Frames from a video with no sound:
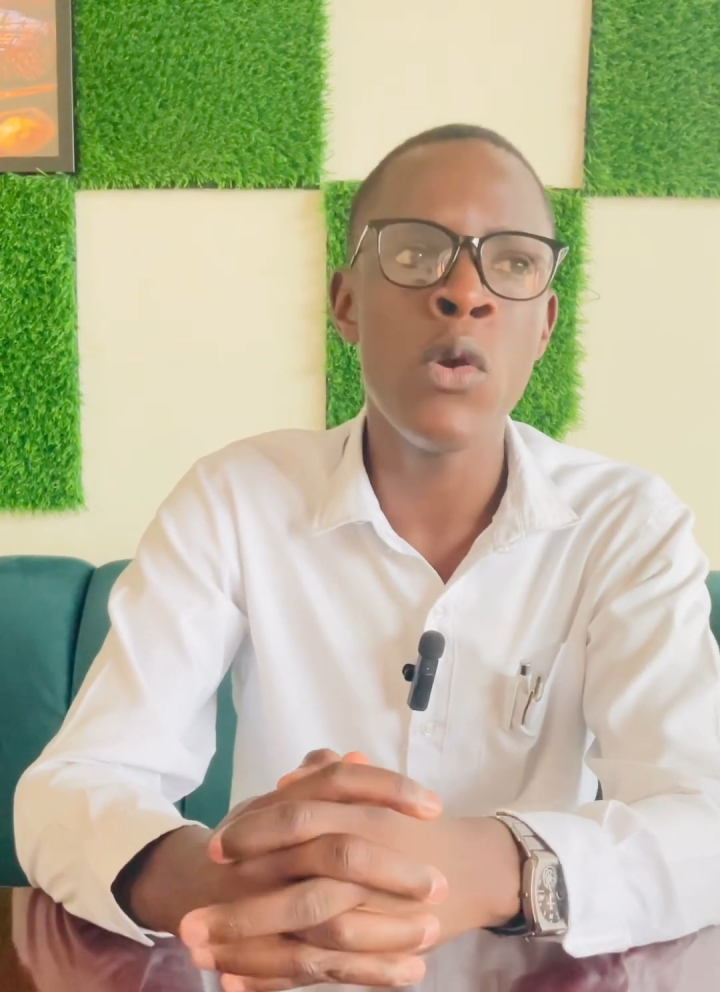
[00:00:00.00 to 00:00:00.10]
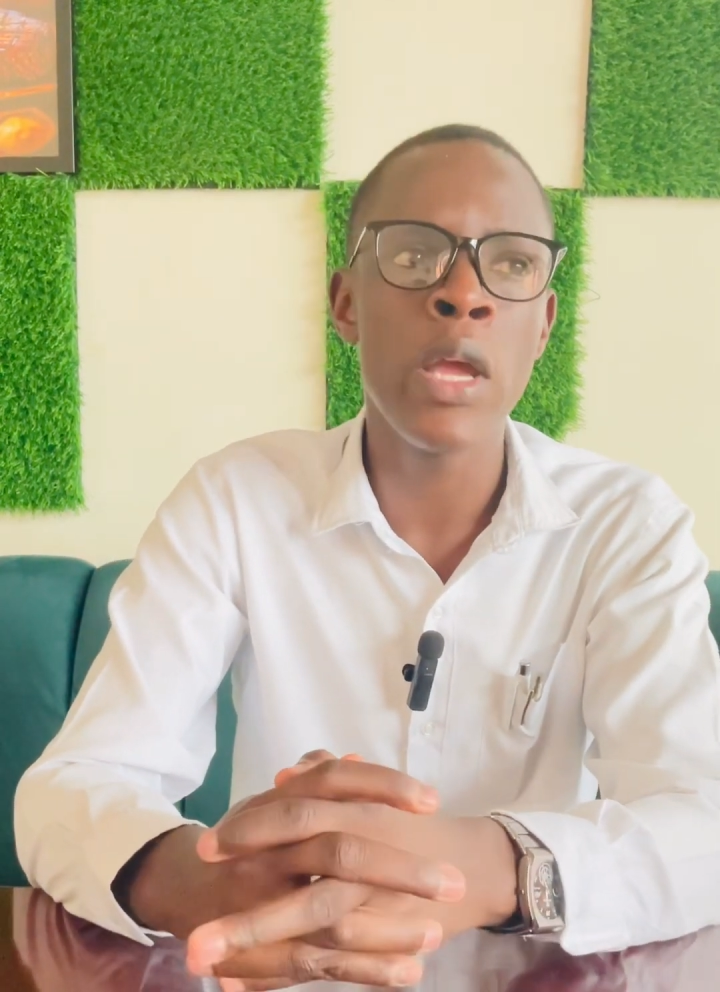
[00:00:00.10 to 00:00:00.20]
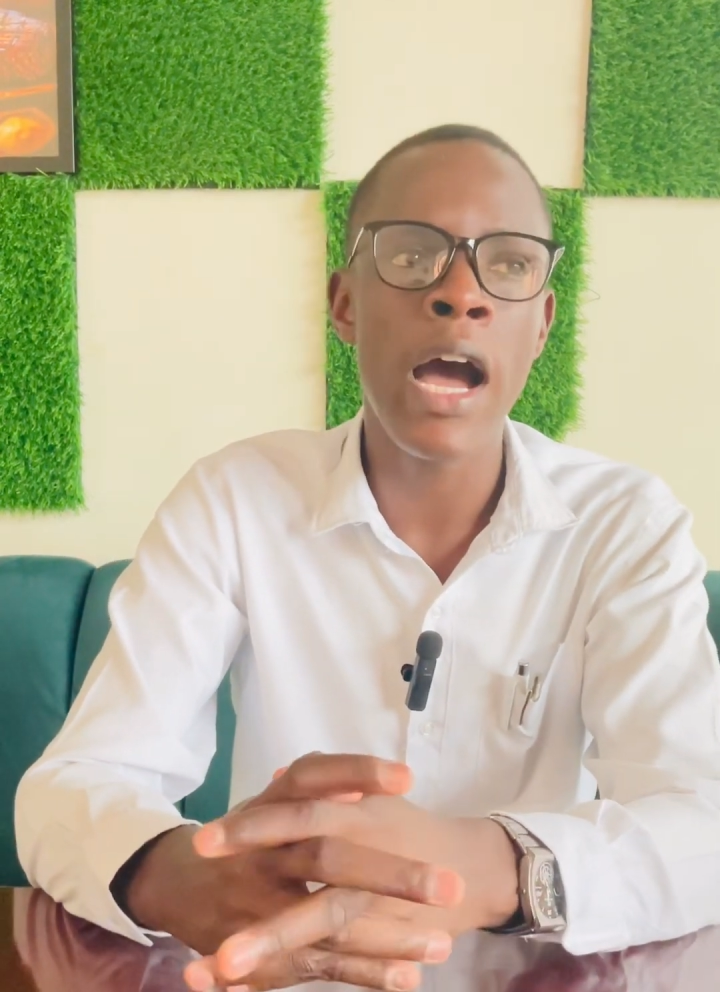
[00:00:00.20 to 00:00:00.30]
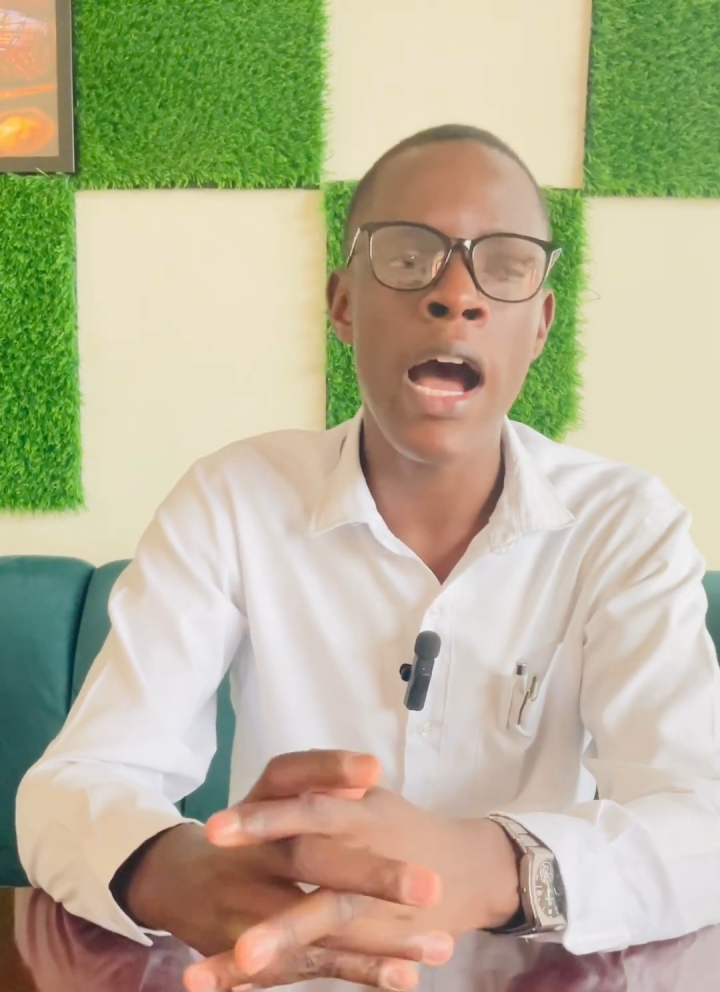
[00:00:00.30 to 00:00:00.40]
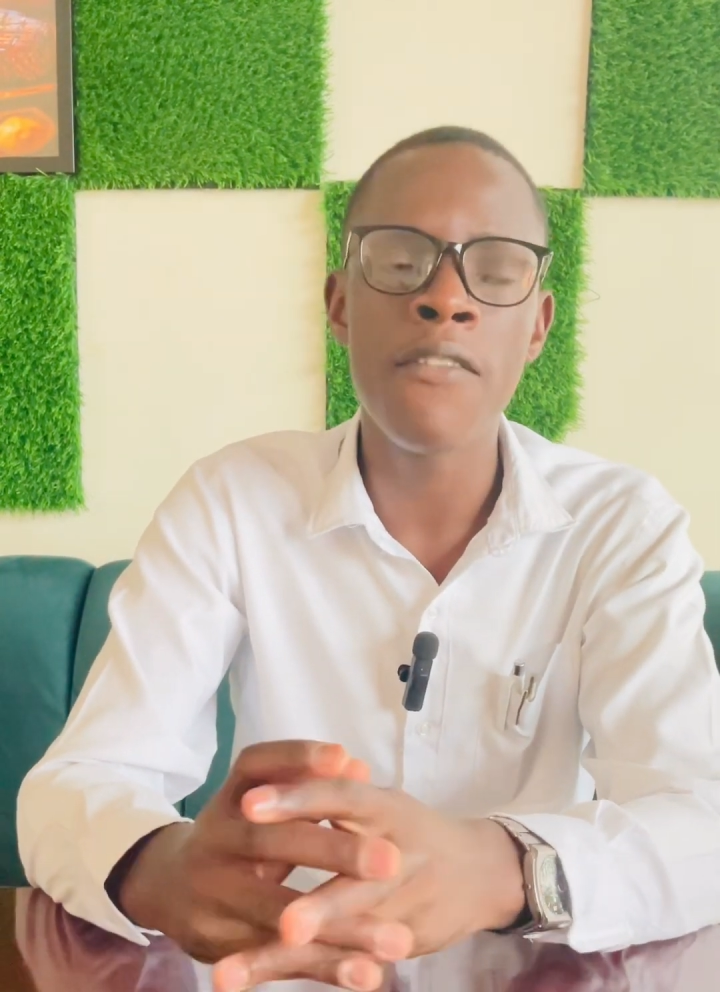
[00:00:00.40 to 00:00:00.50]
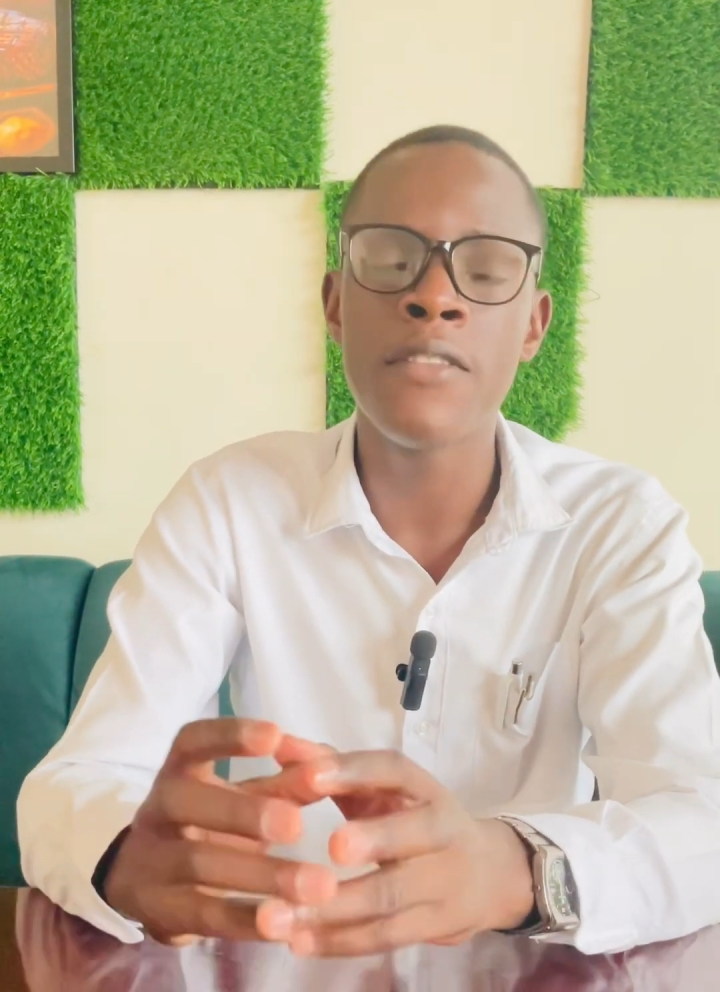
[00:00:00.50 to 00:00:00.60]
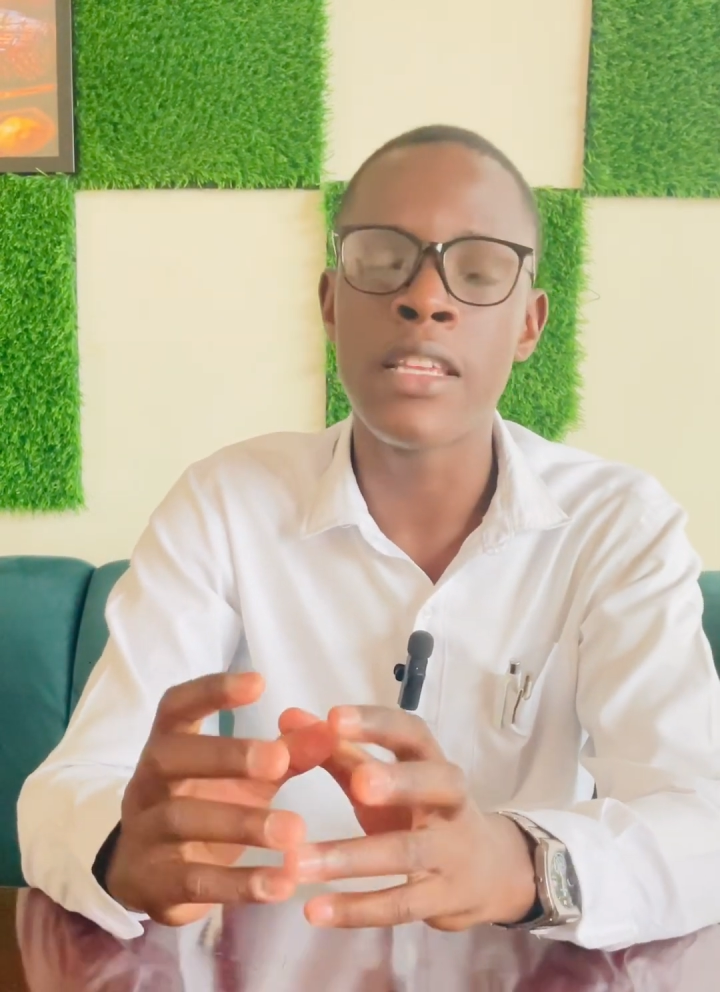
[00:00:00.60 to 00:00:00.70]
we have